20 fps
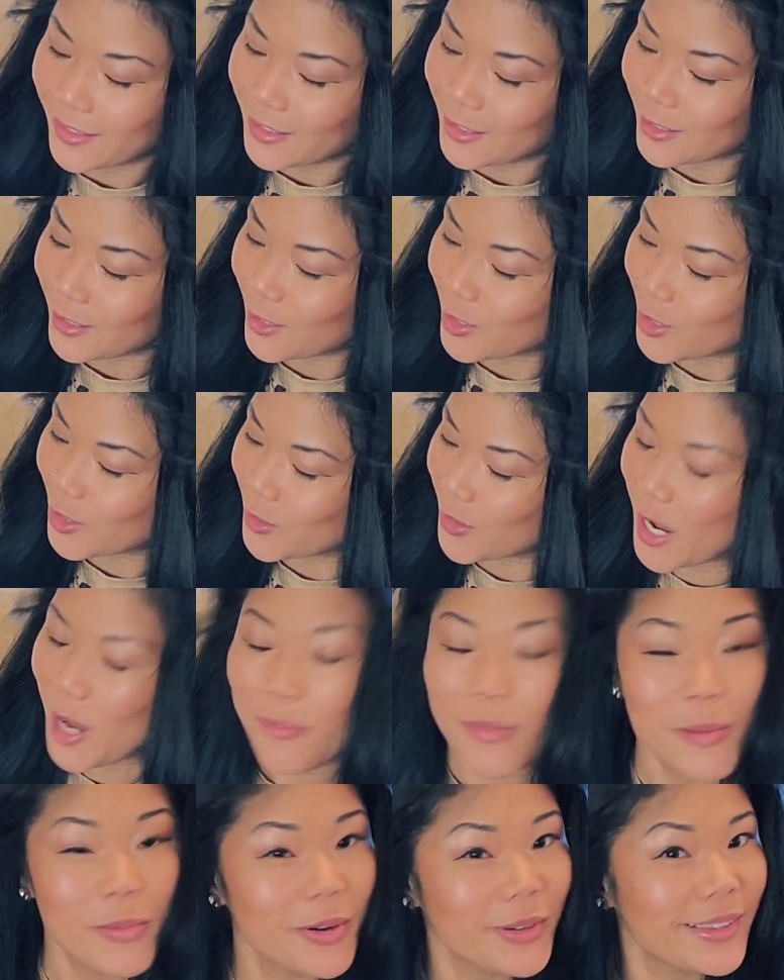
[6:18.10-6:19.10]
So
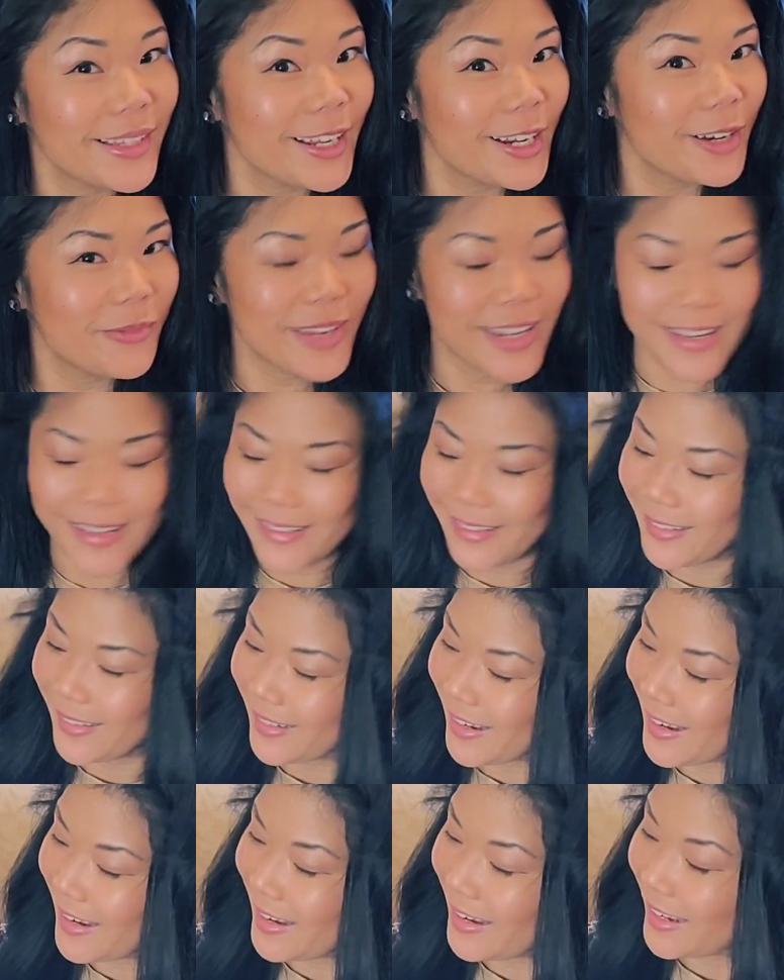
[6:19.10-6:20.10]
happy birthday to me.
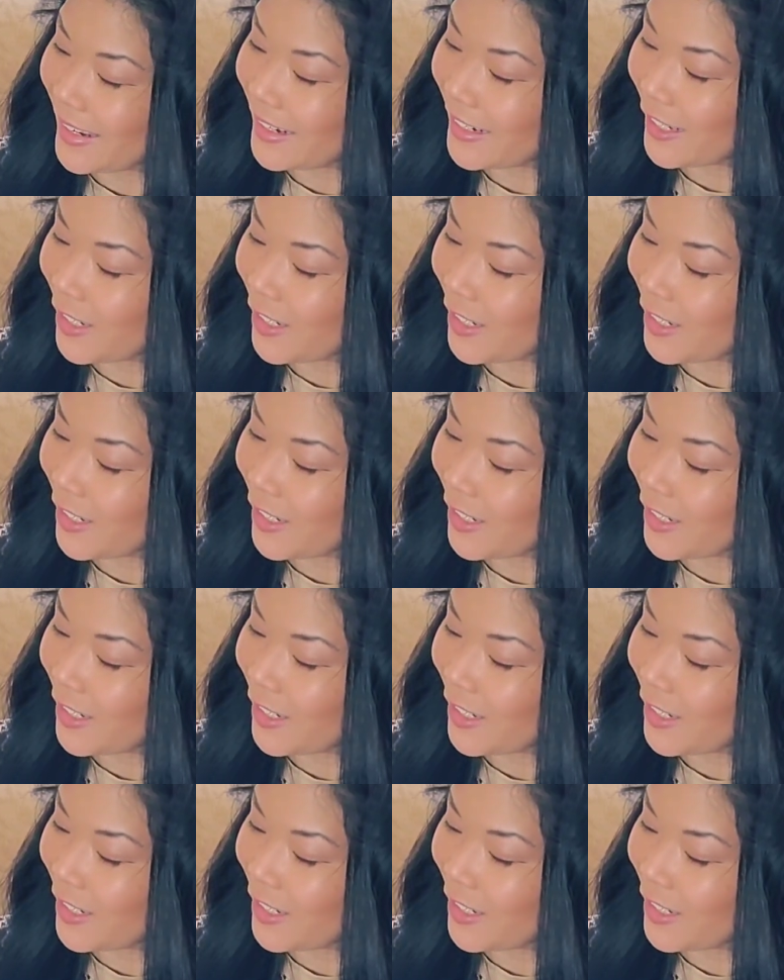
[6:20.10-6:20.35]
And